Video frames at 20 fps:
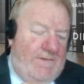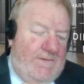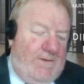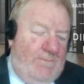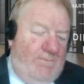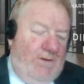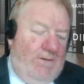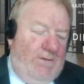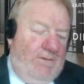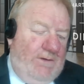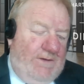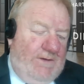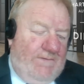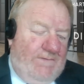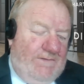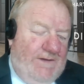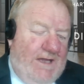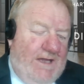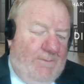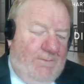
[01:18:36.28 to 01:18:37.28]
the bill
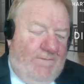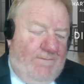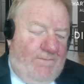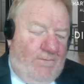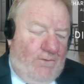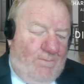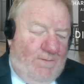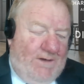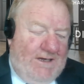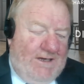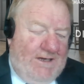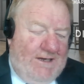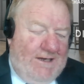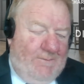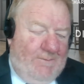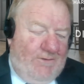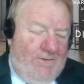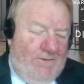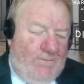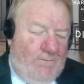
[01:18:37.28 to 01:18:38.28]
is now before
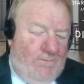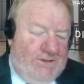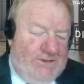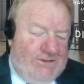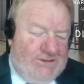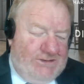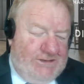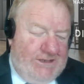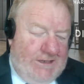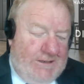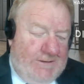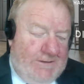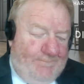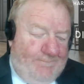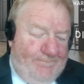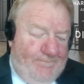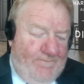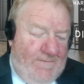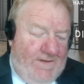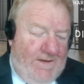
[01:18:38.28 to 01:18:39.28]
Parliament, which
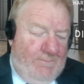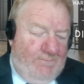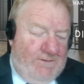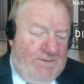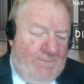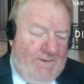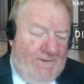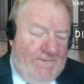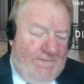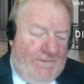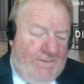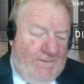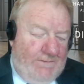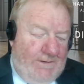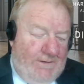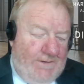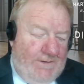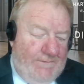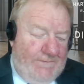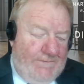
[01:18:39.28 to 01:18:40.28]
implements a
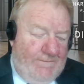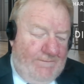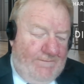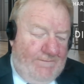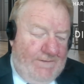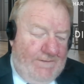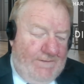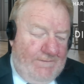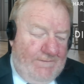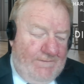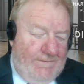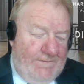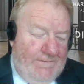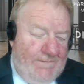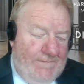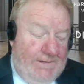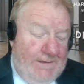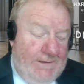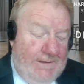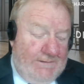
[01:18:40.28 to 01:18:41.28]
whole host of things.
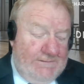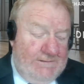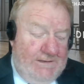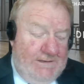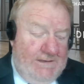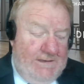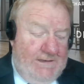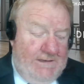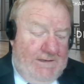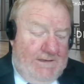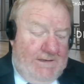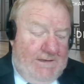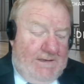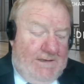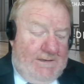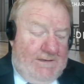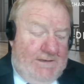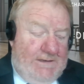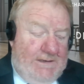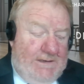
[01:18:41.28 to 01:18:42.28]
The
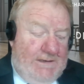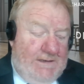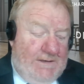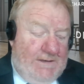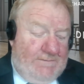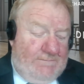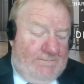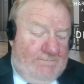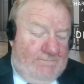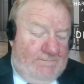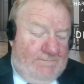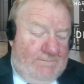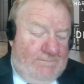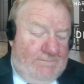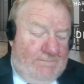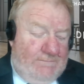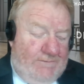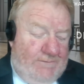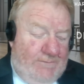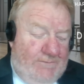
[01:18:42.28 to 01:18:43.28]

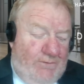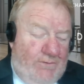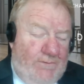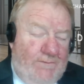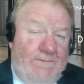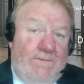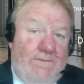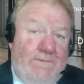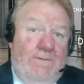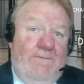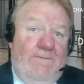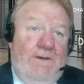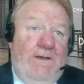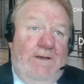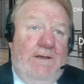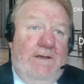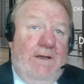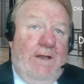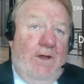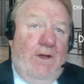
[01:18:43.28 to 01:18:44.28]
boost to
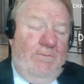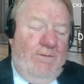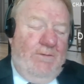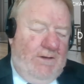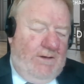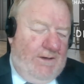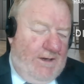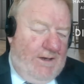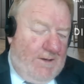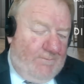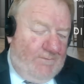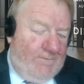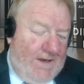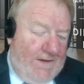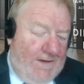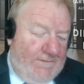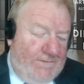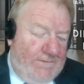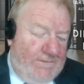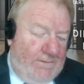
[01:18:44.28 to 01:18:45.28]
the low middle income
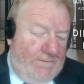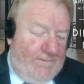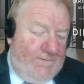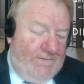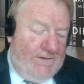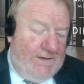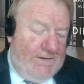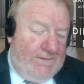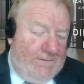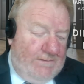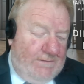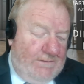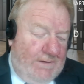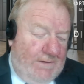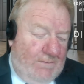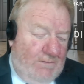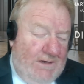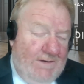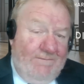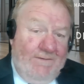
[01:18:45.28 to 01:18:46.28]
tax offset.
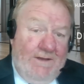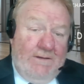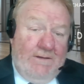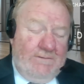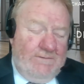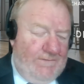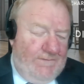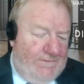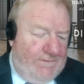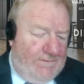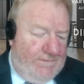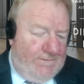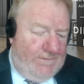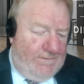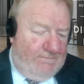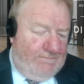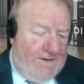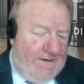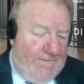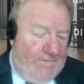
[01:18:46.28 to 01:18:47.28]
One of our listeners
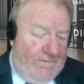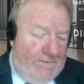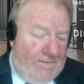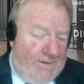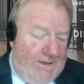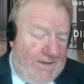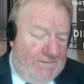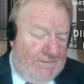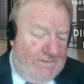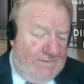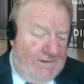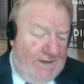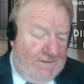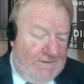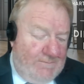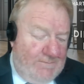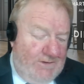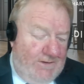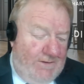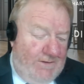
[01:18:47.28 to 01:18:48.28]
has raised about
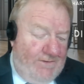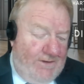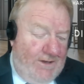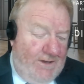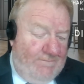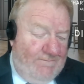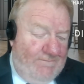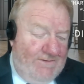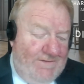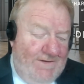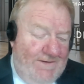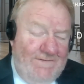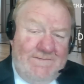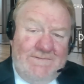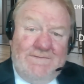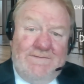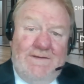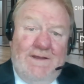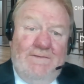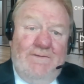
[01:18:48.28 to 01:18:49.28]
deductibility of COVID
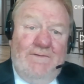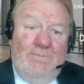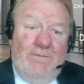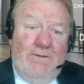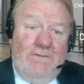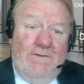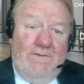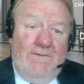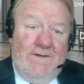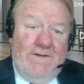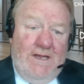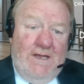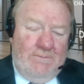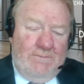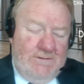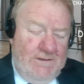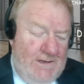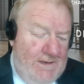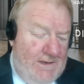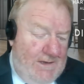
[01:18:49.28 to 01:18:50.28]
tests. The bill is
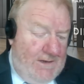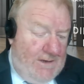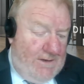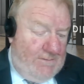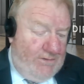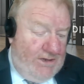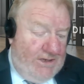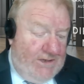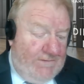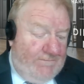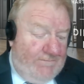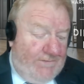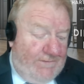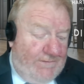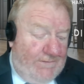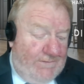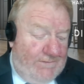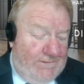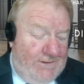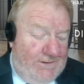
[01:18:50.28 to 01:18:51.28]
now being
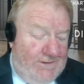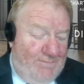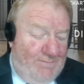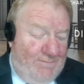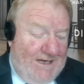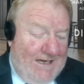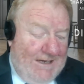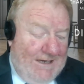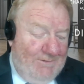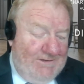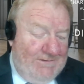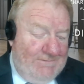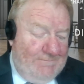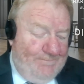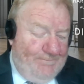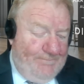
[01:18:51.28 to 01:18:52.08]
introduced into Parliament.